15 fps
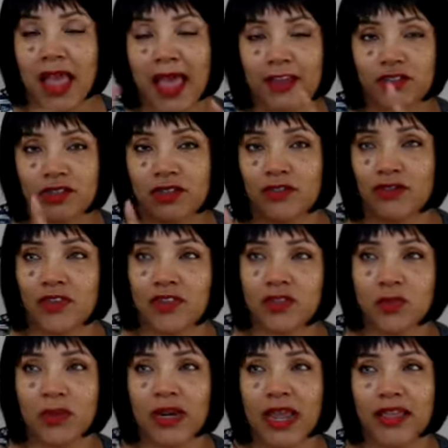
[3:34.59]
Actually, the
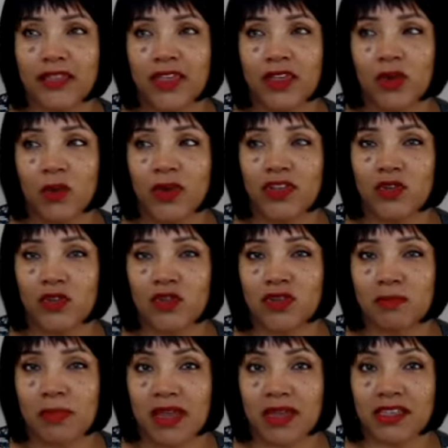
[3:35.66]
first one, I think we used my